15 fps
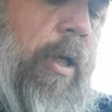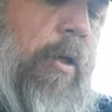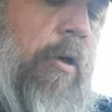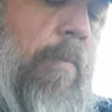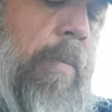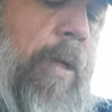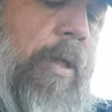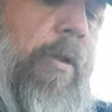your
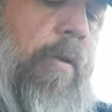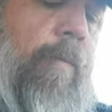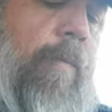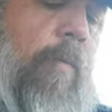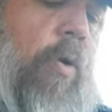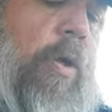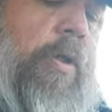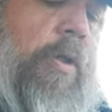mental
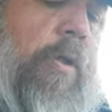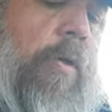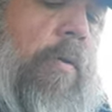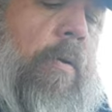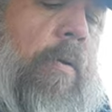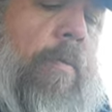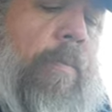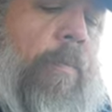fortitude.
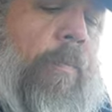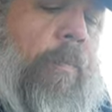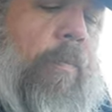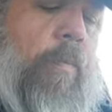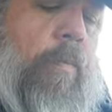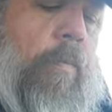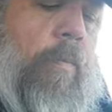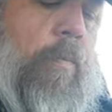
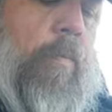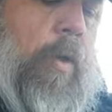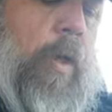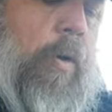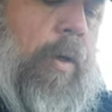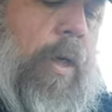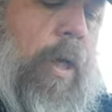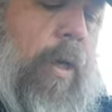
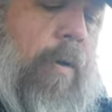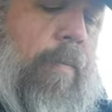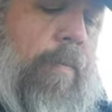Okay.